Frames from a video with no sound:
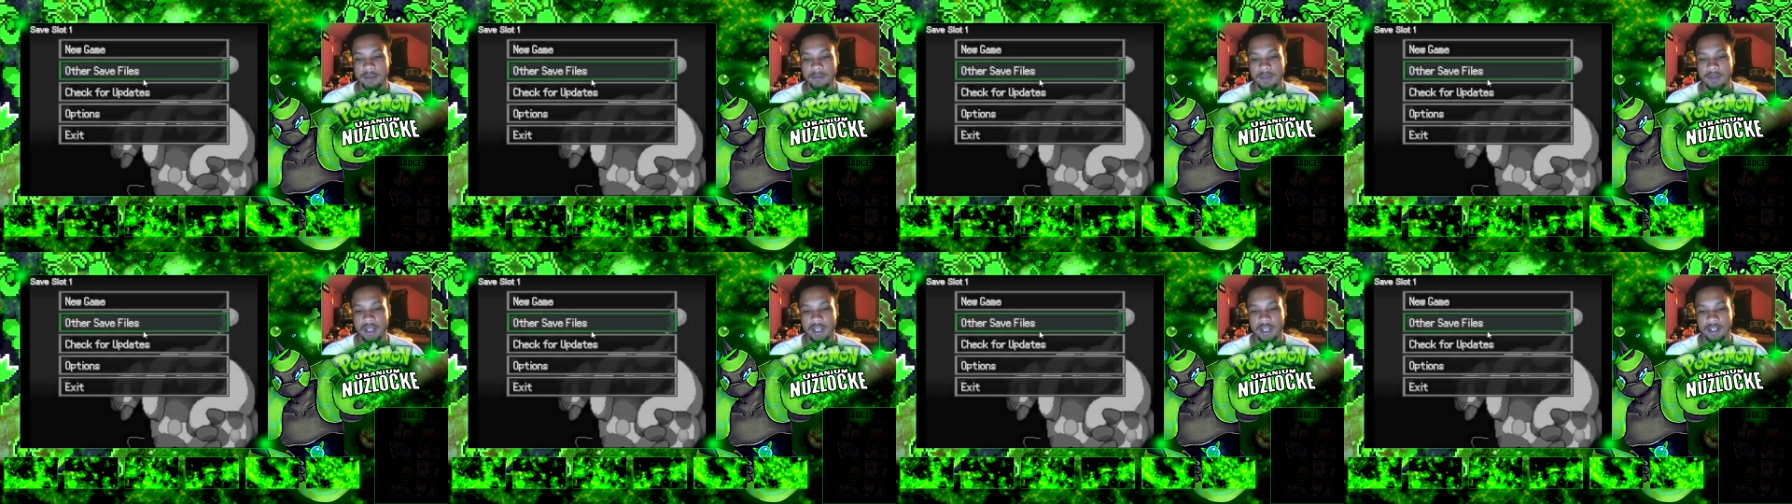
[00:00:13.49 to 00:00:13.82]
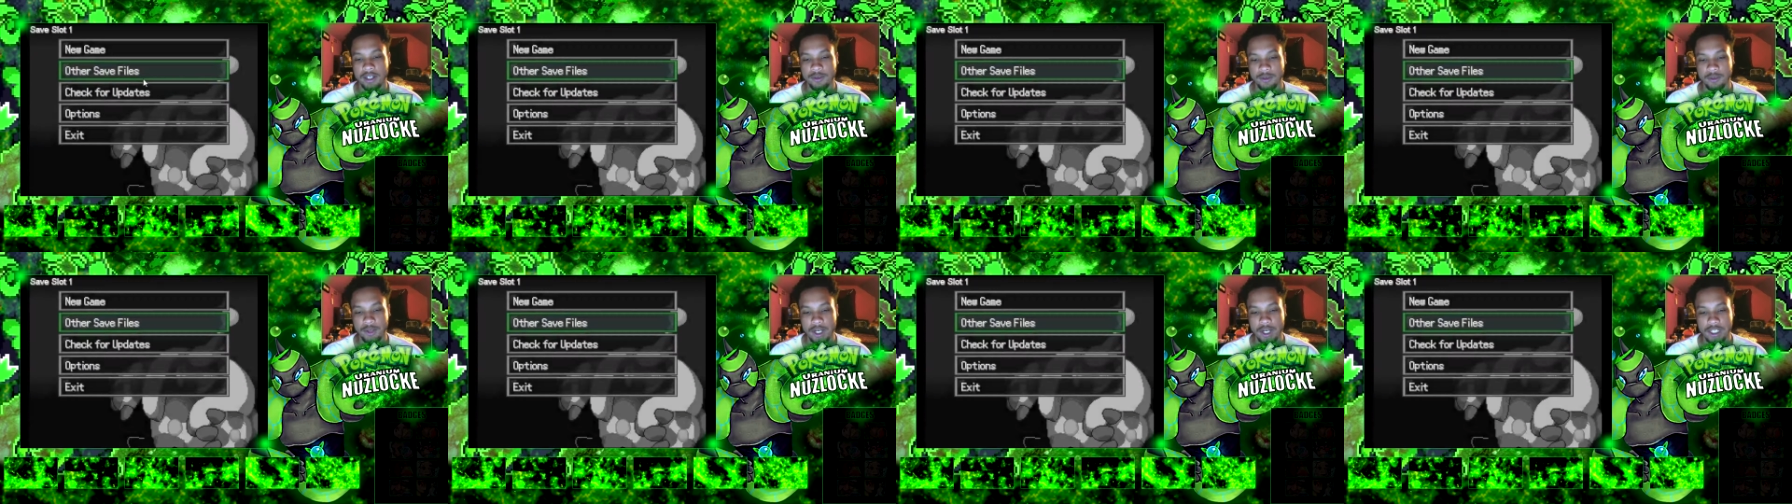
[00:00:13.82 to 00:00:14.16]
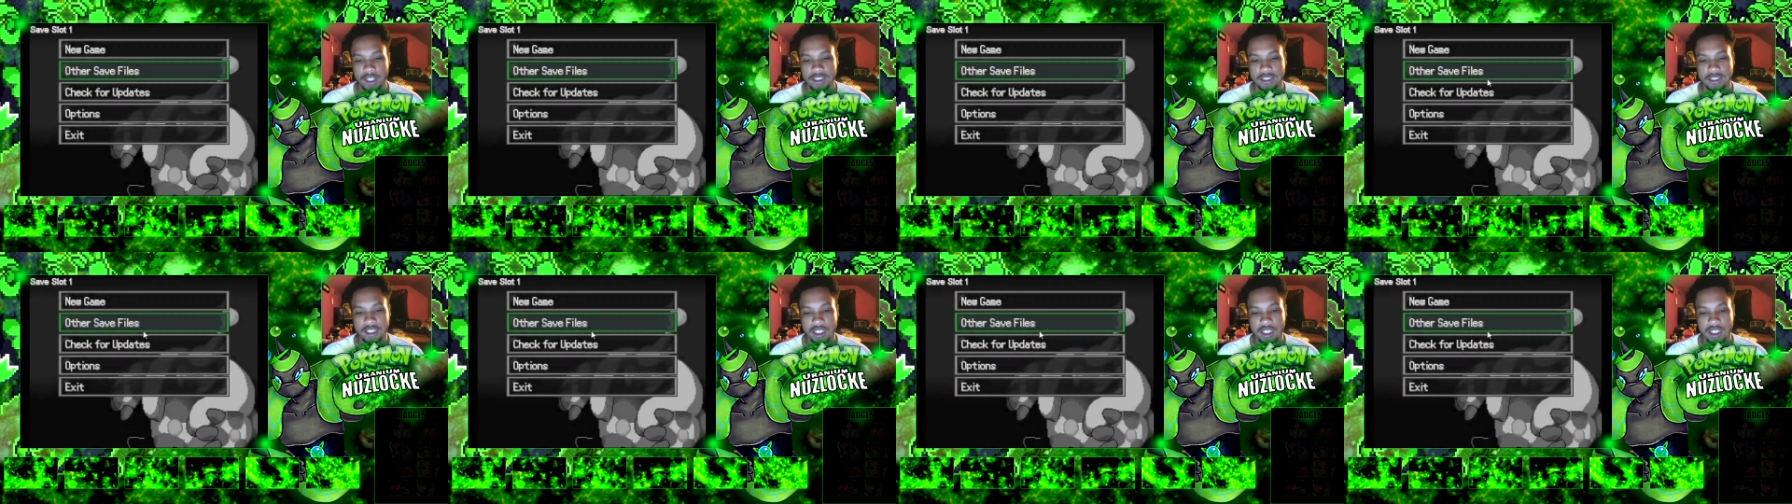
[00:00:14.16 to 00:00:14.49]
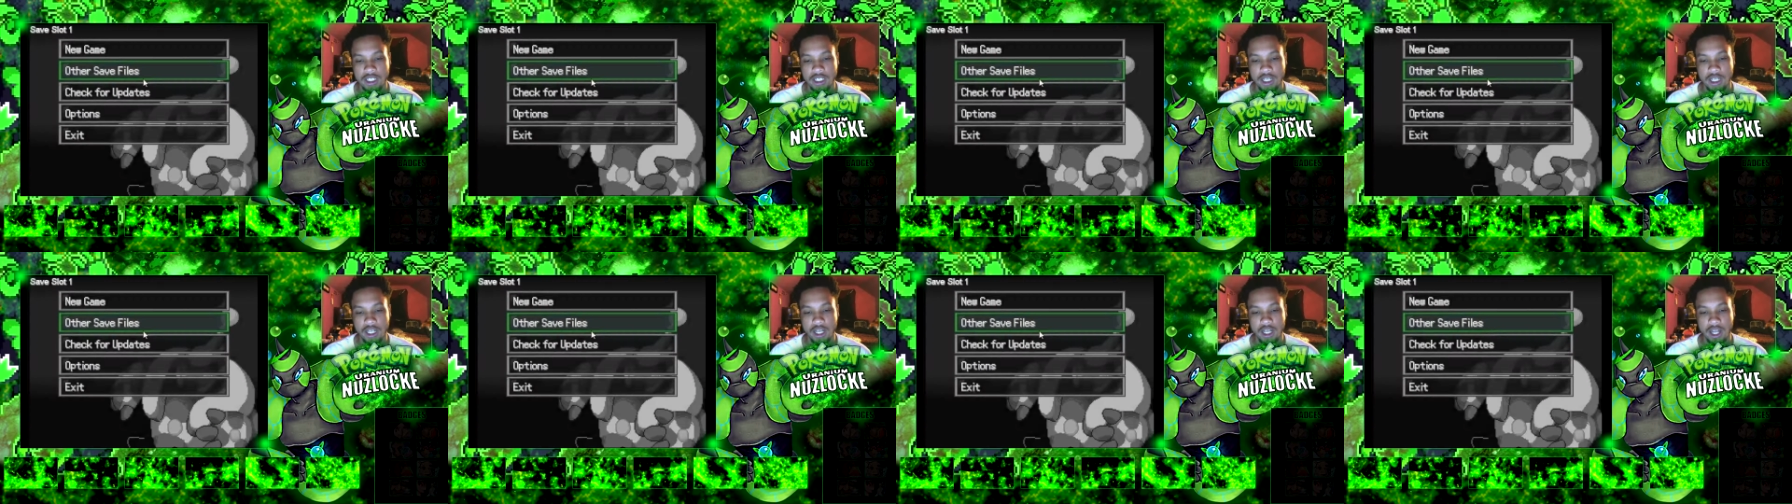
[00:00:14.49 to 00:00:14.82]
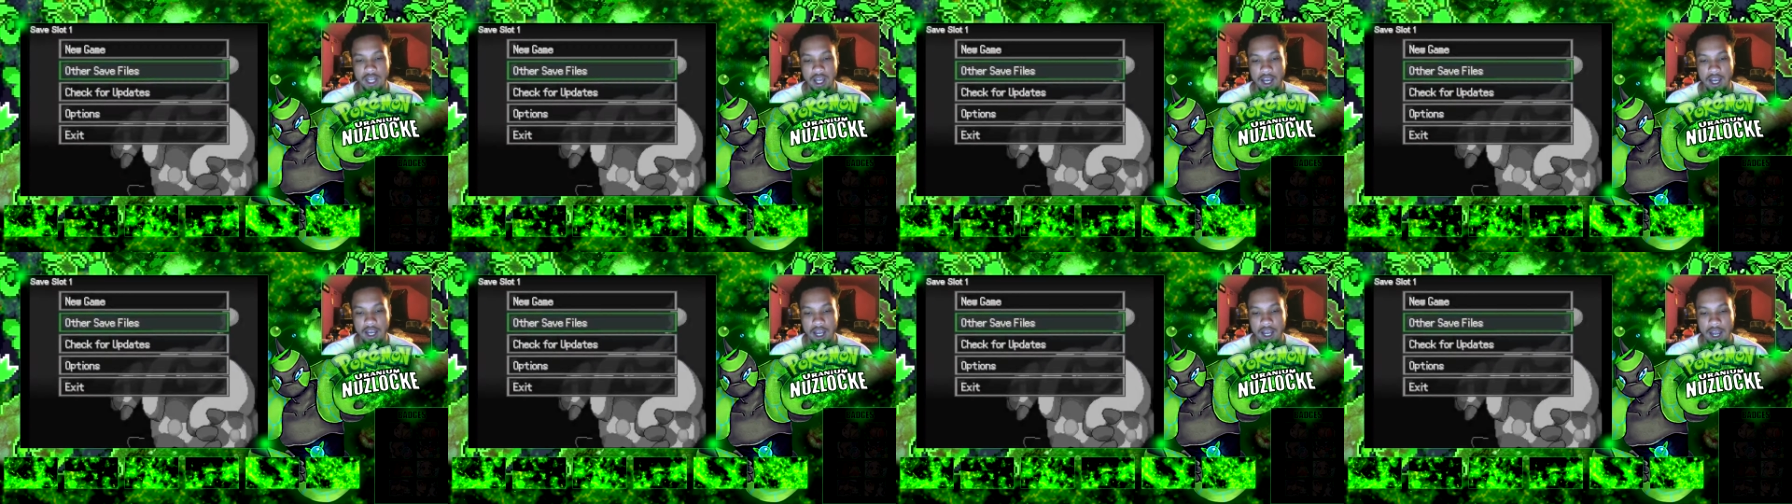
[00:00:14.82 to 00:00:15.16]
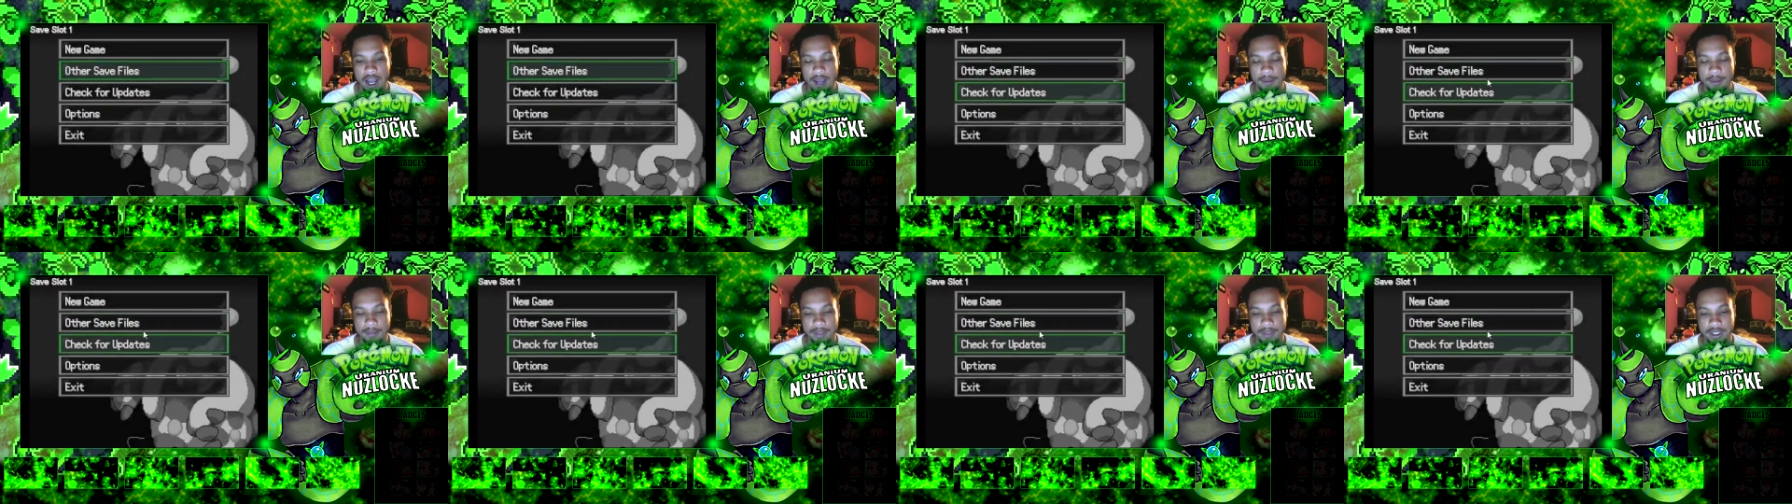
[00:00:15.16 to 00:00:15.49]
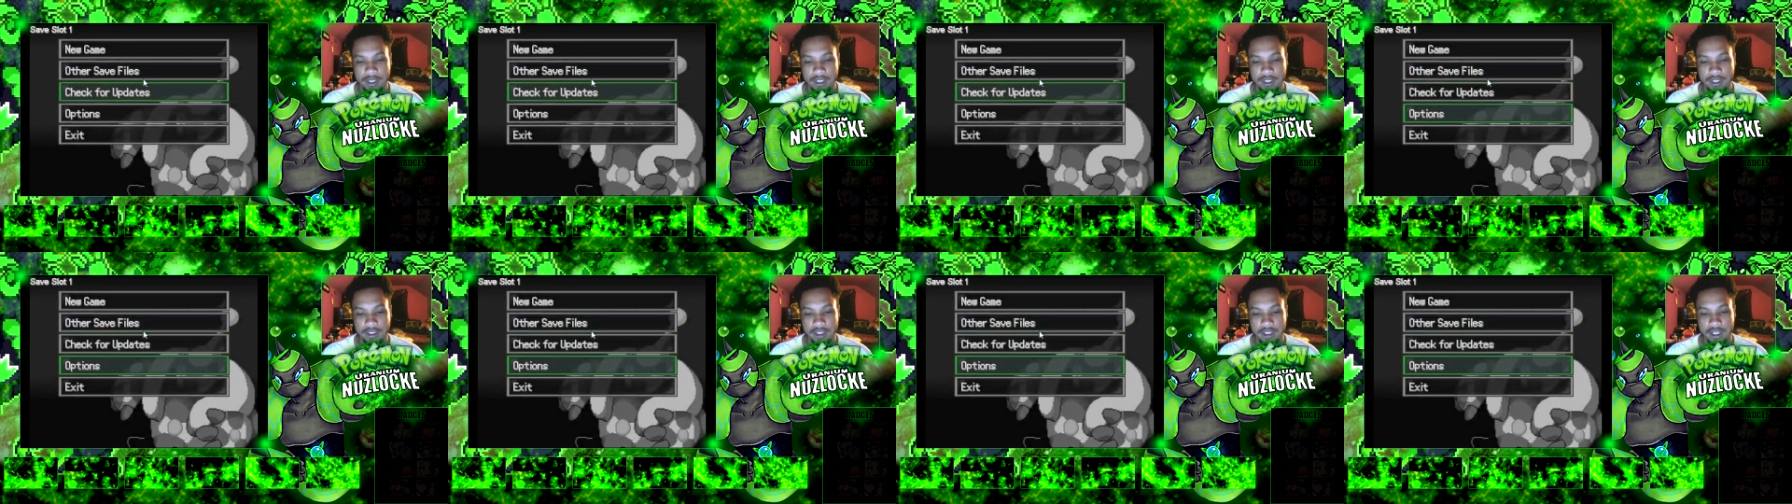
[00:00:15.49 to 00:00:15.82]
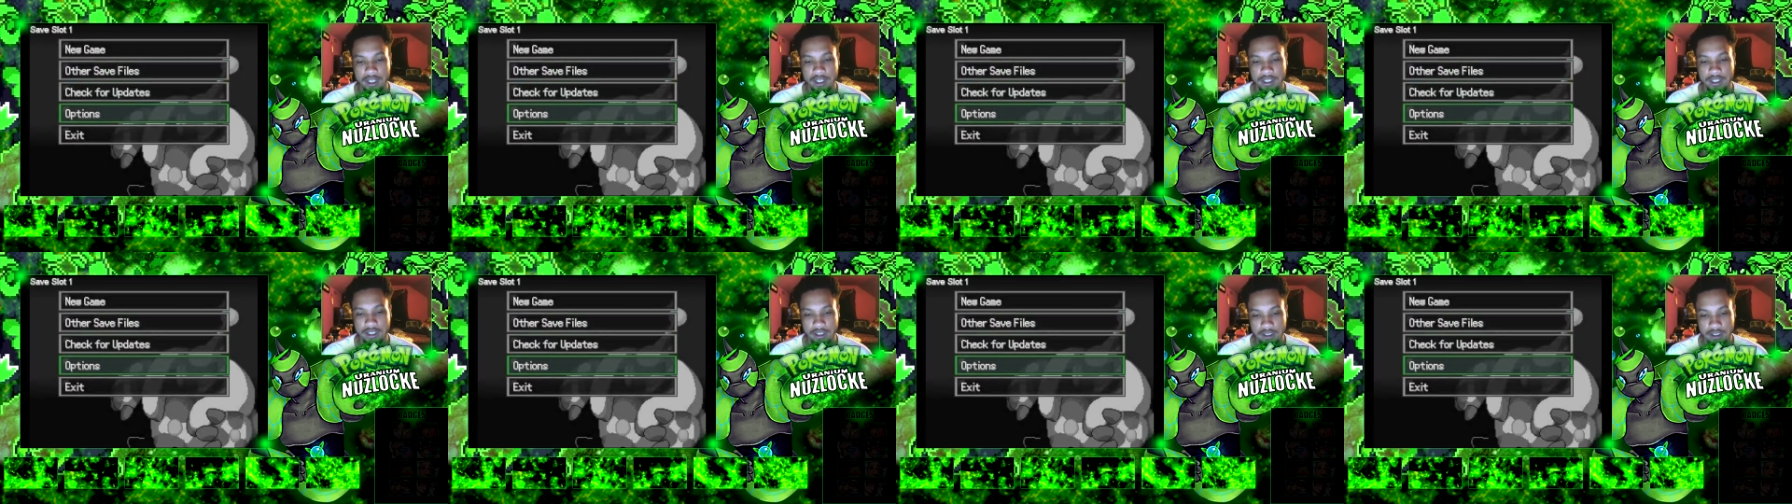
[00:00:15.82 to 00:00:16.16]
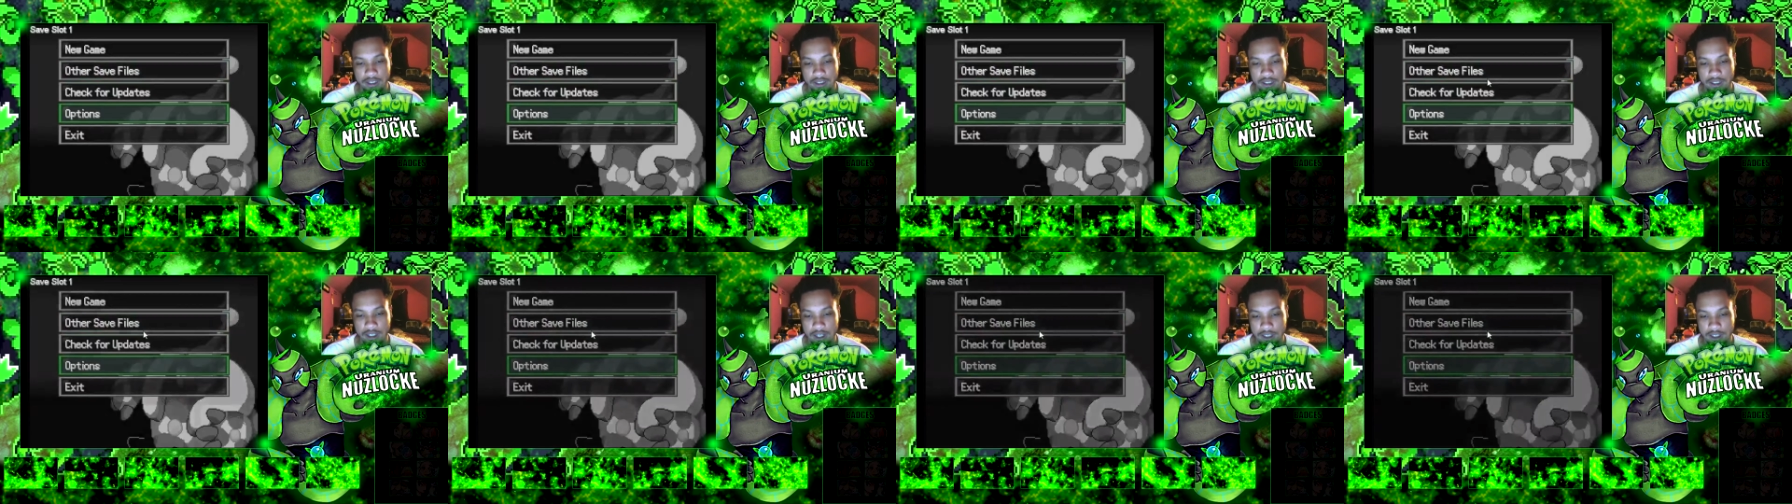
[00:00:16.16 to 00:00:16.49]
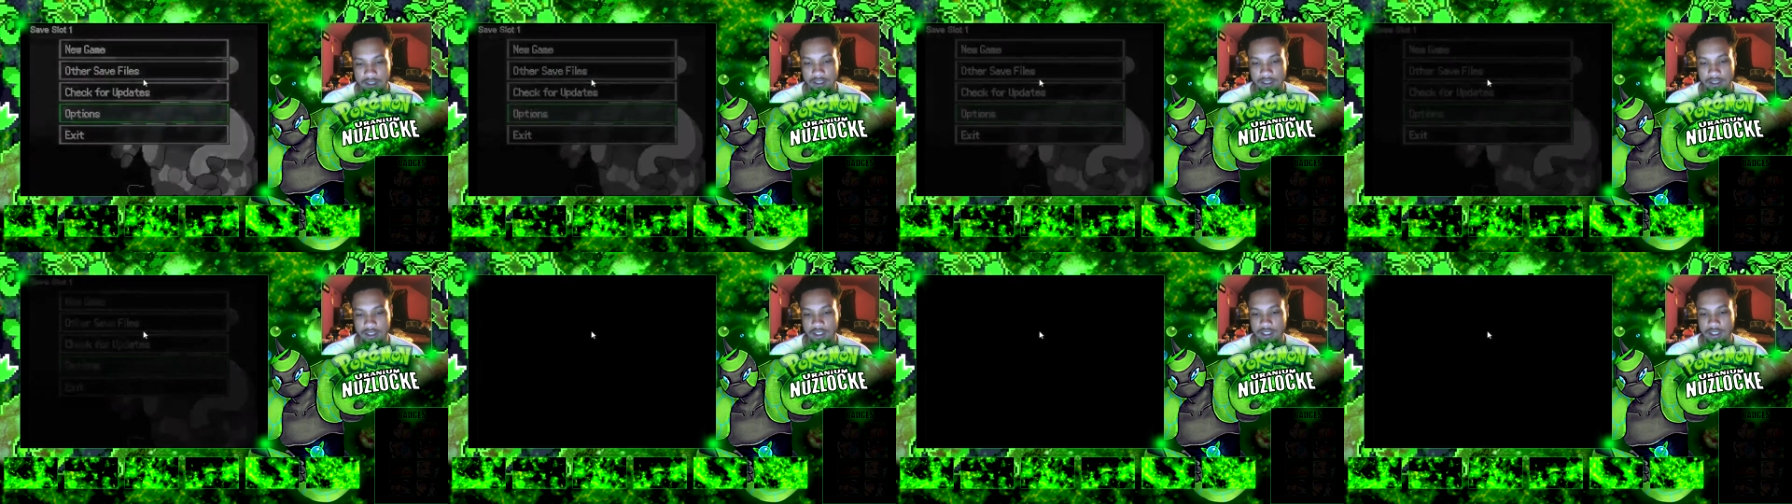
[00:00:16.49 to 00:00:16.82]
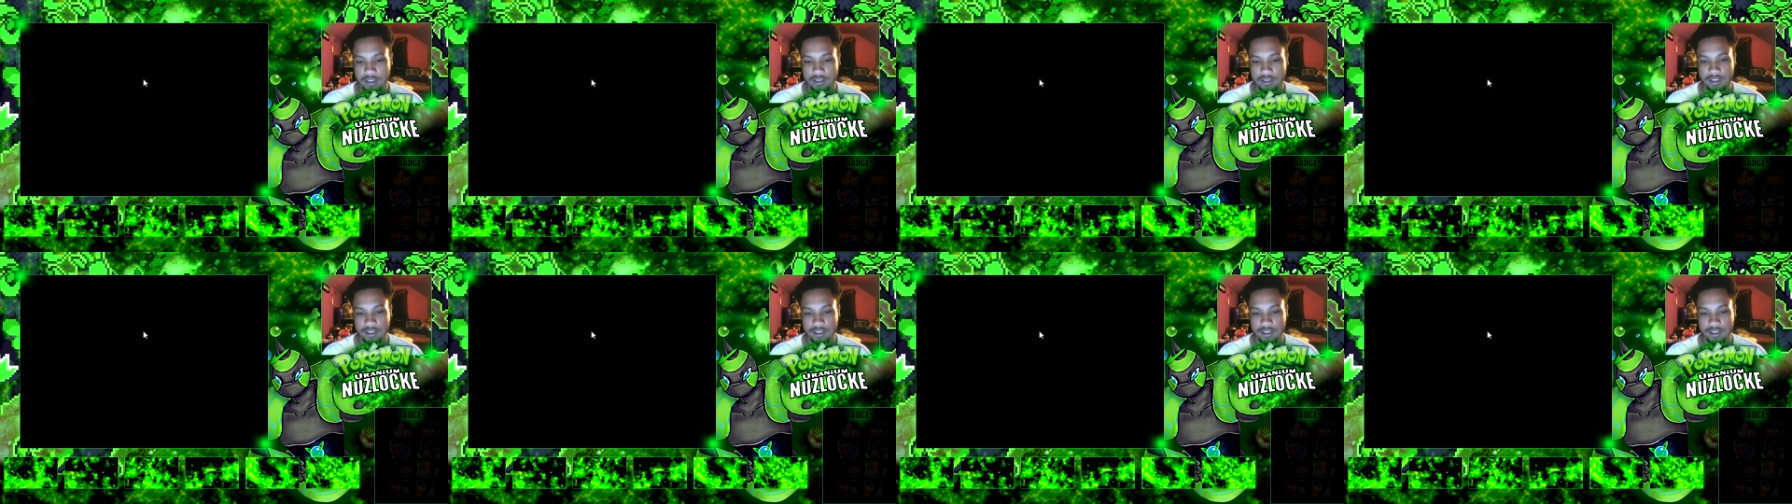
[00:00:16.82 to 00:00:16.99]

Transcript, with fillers: Like, when I say a lot, I mean like a lot, a lot.